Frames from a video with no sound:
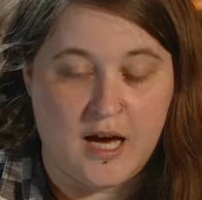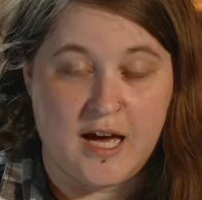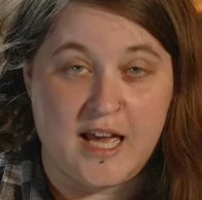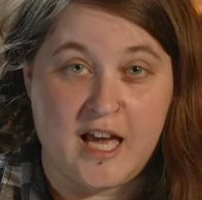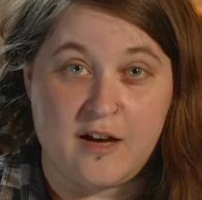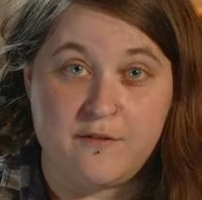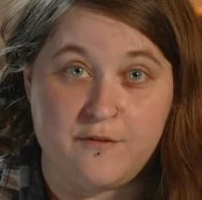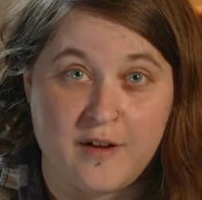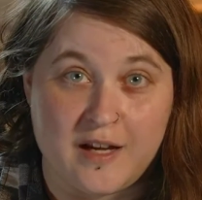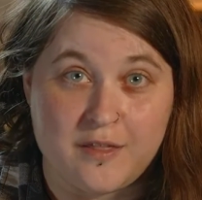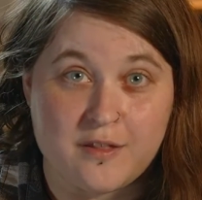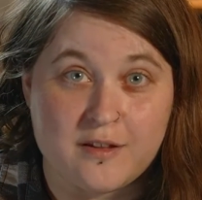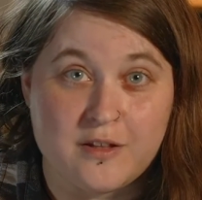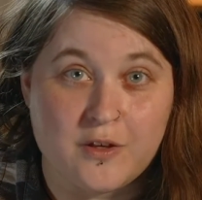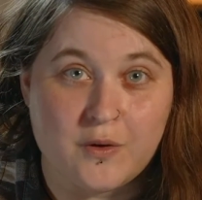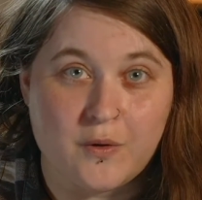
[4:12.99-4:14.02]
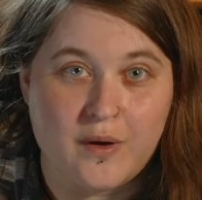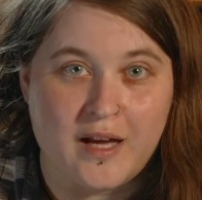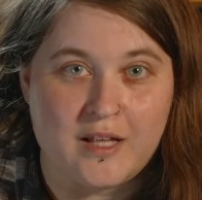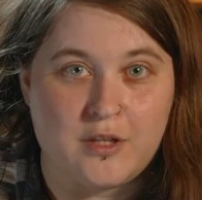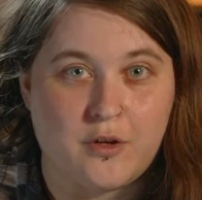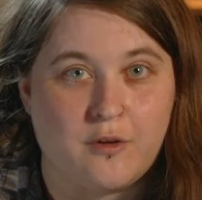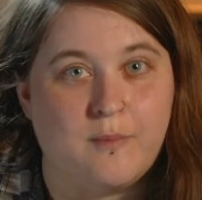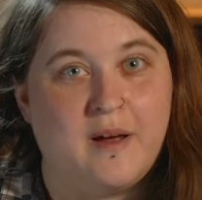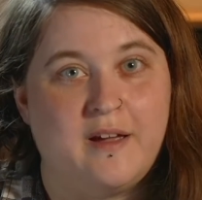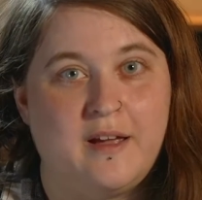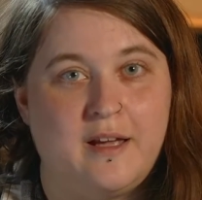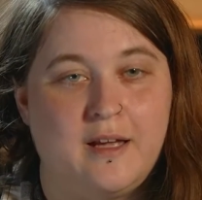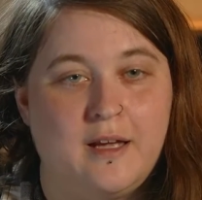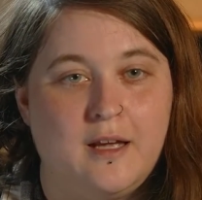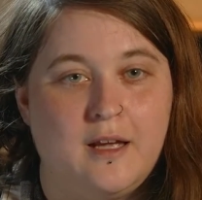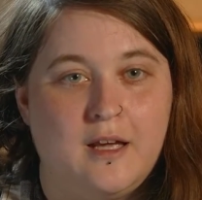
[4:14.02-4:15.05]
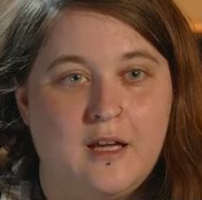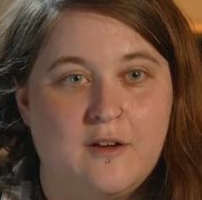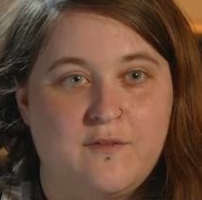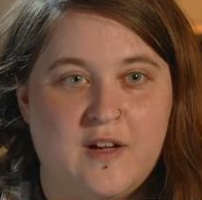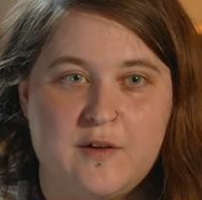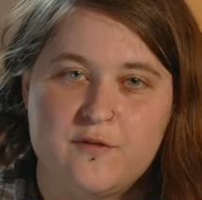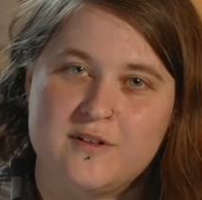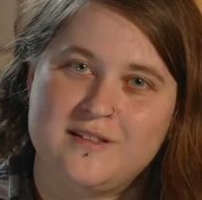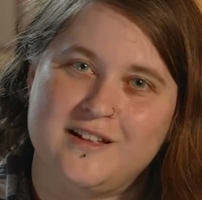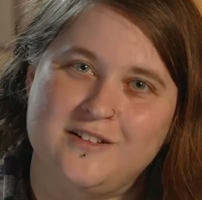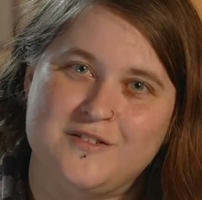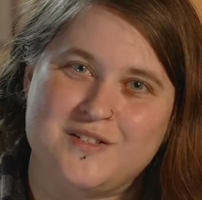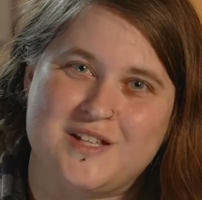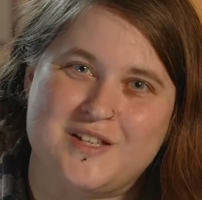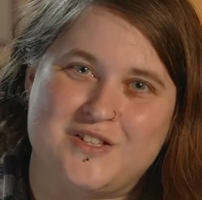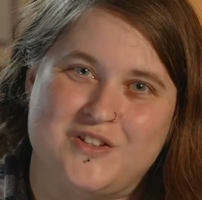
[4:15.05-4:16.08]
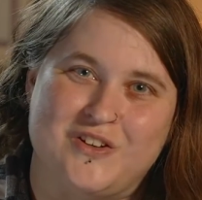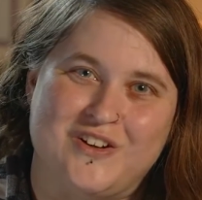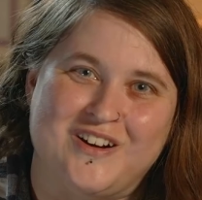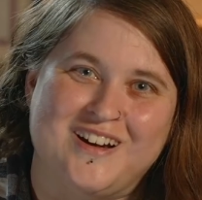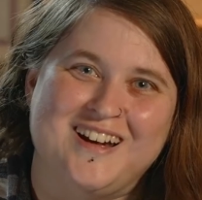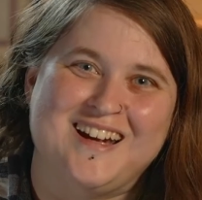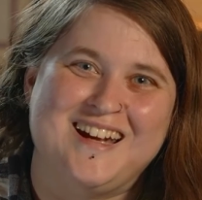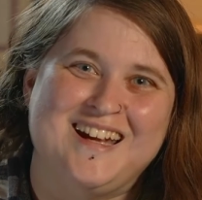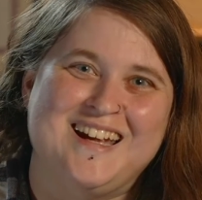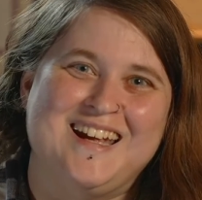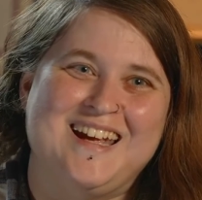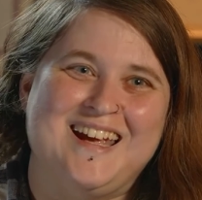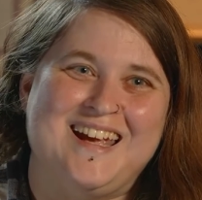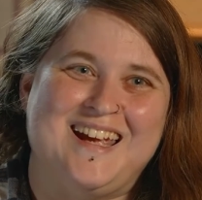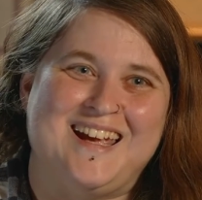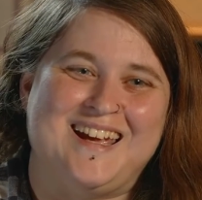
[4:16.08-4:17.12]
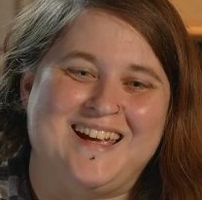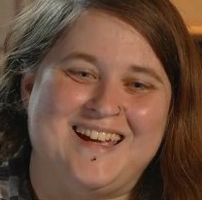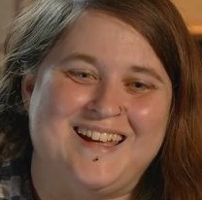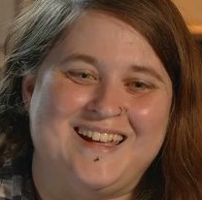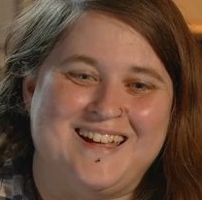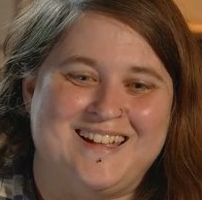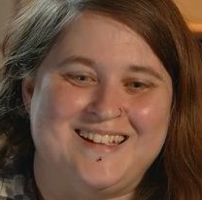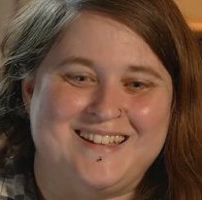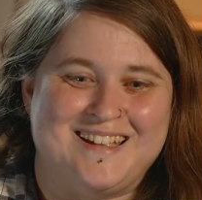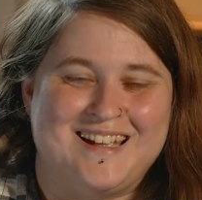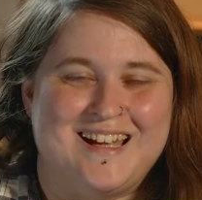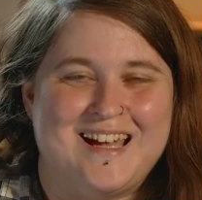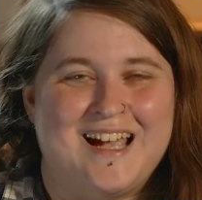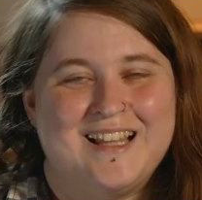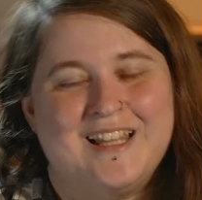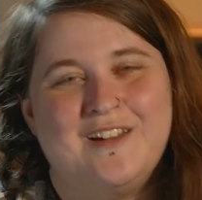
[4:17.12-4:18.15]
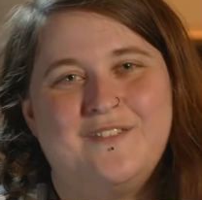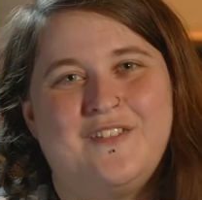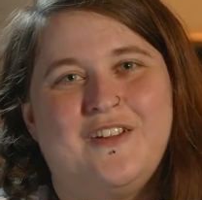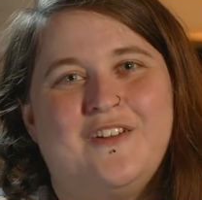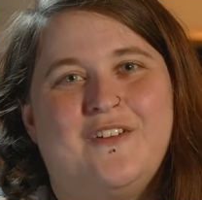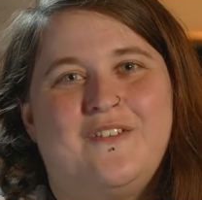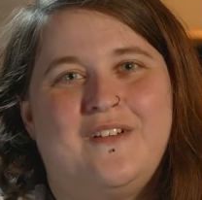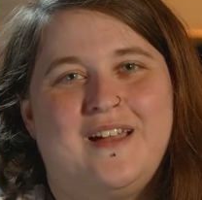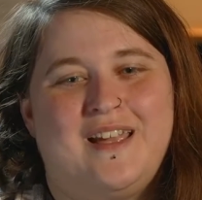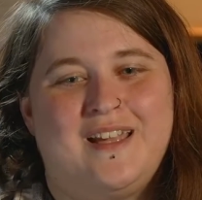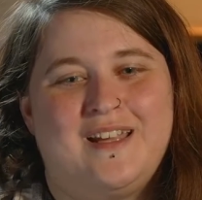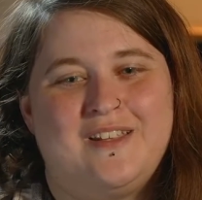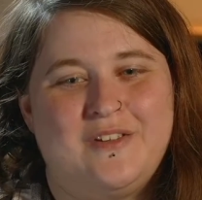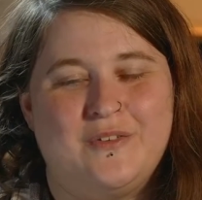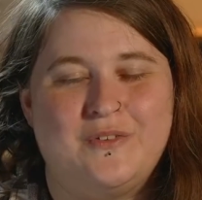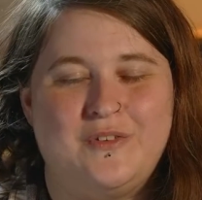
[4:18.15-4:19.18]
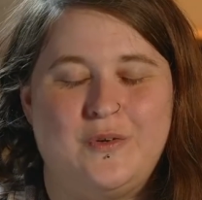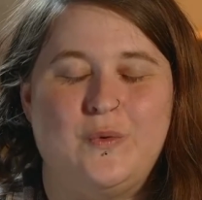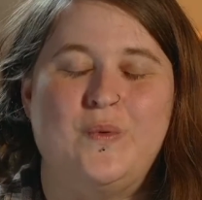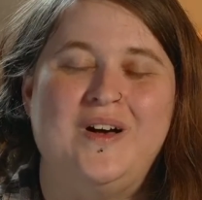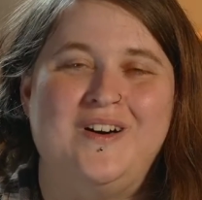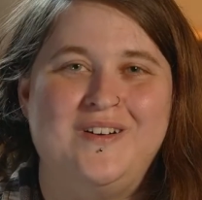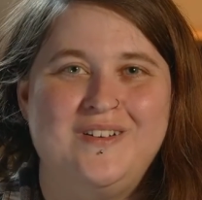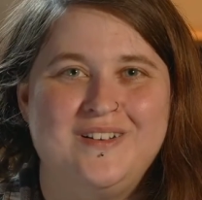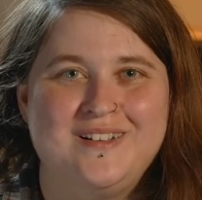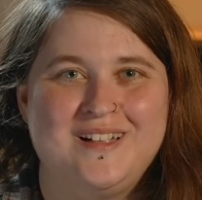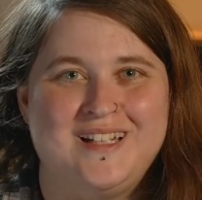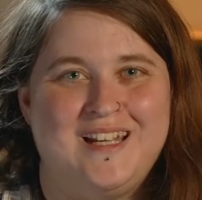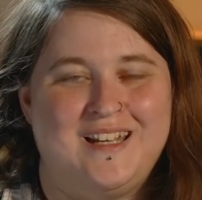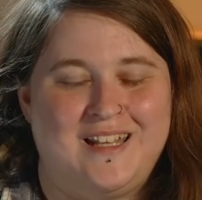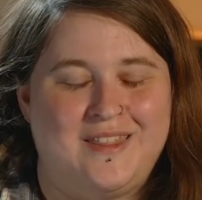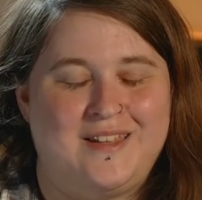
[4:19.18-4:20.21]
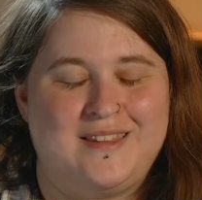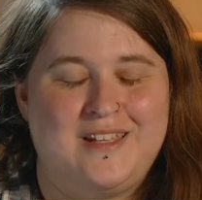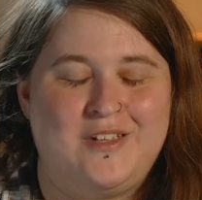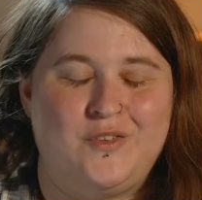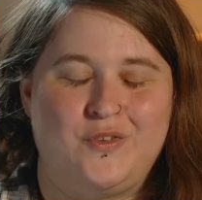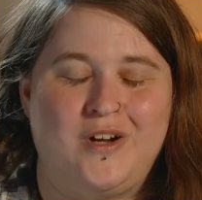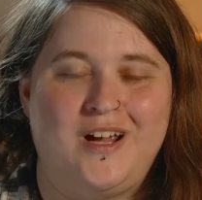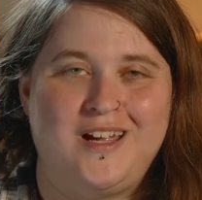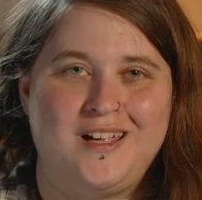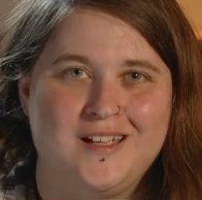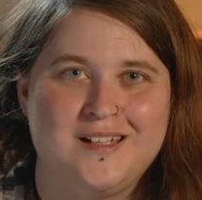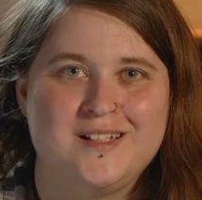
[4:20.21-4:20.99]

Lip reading: I have faith in you, and you're my favorite little sister, and I love you, and you'll do well in anything that you try.